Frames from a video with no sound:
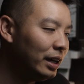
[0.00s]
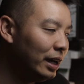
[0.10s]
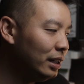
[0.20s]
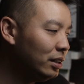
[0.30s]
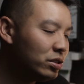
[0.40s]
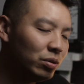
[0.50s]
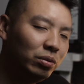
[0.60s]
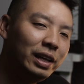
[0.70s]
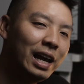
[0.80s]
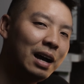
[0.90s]
And this
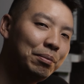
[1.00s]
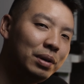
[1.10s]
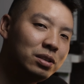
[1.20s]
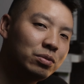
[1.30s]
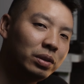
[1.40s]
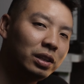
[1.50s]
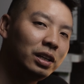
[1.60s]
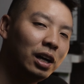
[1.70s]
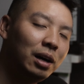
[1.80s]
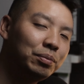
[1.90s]
only happens with
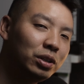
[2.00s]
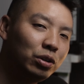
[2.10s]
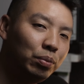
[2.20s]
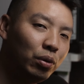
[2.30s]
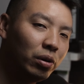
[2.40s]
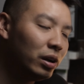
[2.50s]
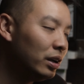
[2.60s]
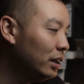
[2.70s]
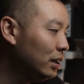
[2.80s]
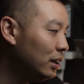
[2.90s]
the optical port.
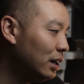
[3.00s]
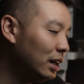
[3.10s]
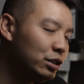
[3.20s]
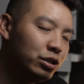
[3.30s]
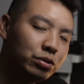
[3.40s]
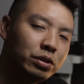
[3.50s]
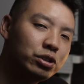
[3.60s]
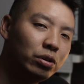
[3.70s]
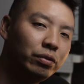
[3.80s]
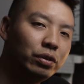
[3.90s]
I just
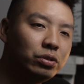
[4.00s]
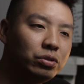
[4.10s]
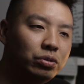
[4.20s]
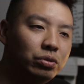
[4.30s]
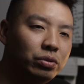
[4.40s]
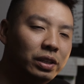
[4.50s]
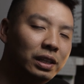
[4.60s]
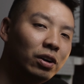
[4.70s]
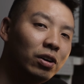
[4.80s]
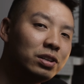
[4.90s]
switched over to
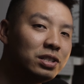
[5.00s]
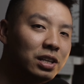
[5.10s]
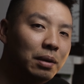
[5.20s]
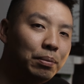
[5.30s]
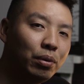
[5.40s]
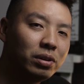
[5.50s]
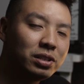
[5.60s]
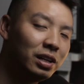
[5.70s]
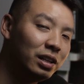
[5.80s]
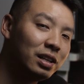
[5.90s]
the RCA
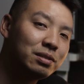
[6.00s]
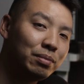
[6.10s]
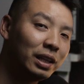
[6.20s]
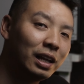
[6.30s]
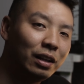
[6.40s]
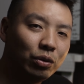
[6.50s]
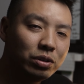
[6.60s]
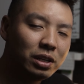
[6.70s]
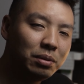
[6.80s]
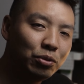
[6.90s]
ports and it doesn't make that
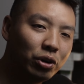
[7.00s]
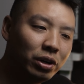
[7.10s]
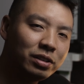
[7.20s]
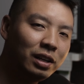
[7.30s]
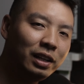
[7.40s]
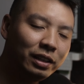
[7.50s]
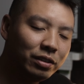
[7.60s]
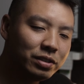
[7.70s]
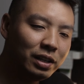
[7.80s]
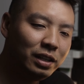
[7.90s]
noise anymore. Not like
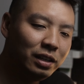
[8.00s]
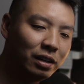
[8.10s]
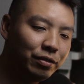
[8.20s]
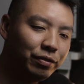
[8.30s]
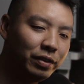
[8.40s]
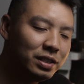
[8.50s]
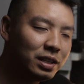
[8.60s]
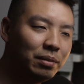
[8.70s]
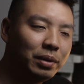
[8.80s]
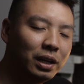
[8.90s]
there's any fizz
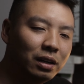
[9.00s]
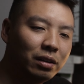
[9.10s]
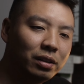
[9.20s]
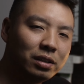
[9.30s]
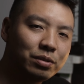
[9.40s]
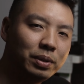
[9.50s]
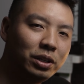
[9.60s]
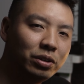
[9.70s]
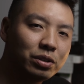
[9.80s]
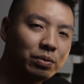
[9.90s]
coming out of the
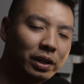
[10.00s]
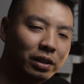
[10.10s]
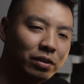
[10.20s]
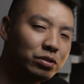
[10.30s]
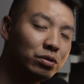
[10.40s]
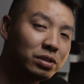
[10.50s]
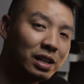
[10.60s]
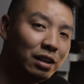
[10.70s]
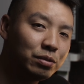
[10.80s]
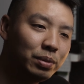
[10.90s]
speakers when there's no
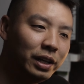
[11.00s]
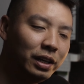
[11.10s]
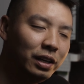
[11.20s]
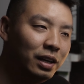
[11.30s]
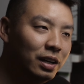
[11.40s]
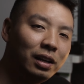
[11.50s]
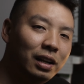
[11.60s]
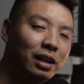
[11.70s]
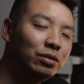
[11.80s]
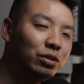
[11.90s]
sounds playing.
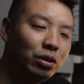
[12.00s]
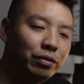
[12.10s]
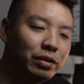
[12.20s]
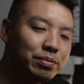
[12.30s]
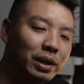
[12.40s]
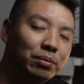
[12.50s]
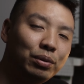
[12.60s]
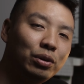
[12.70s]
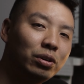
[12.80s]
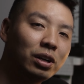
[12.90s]
And I don't know if it's my
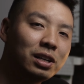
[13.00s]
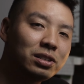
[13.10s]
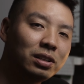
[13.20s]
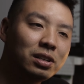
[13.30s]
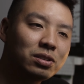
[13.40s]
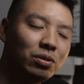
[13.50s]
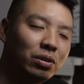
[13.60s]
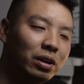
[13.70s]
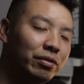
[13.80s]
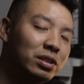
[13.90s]
computer causing this
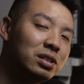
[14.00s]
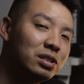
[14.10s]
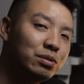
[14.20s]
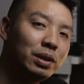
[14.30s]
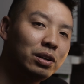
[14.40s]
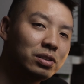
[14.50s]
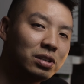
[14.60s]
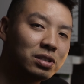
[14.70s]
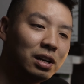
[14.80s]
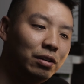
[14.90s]
or if it's the speakers
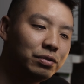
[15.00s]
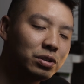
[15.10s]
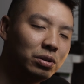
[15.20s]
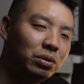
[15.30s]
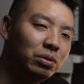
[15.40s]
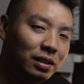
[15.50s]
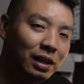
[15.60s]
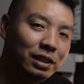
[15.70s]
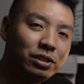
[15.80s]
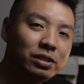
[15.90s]
itself, so
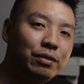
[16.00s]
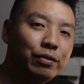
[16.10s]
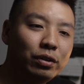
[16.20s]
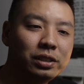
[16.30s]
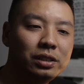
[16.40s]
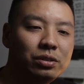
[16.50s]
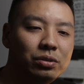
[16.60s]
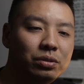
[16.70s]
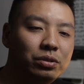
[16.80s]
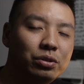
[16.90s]
I just defaulted
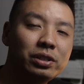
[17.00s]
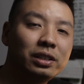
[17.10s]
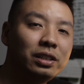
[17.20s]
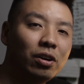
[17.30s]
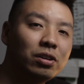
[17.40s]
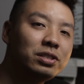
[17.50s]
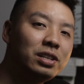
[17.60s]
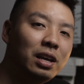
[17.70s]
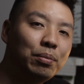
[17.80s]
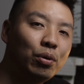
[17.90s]
to using the
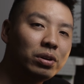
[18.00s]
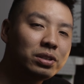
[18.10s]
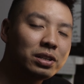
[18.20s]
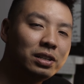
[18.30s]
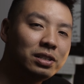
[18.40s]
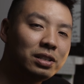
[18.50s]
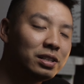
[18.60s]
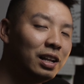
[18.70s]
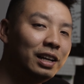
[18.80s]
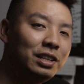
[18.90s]
RCA ports because it's
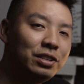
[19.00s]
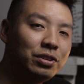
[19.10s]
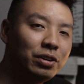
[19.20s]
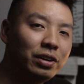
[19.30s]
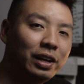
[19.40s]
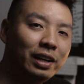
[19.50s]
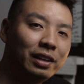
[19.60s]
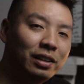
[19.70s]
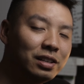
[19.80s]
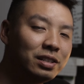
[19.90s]
a lot easier and
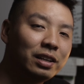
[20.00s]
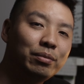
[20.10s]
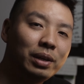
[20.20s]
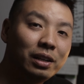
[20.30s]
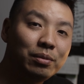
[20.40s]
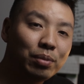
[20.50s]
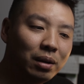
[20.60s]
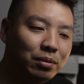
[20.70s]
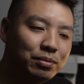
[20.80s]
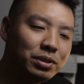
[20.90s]
it doesn't give me any
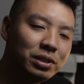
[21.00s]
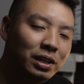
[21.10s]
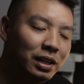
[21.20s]
problems.